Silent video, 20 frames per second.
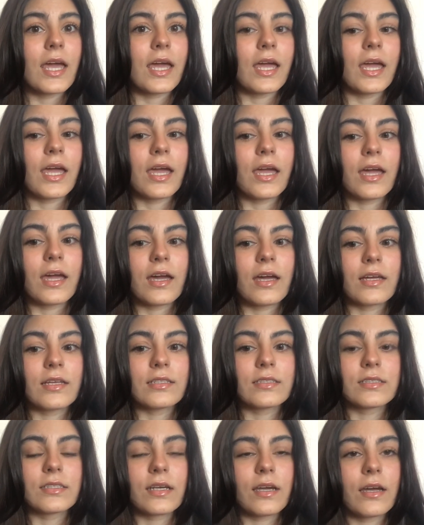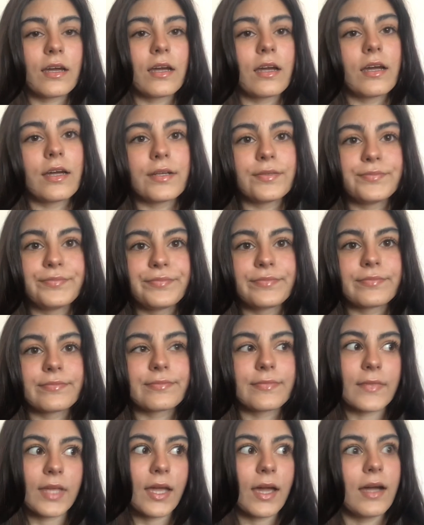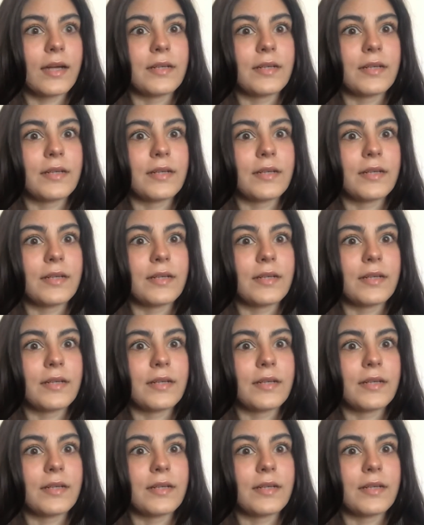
and yeah.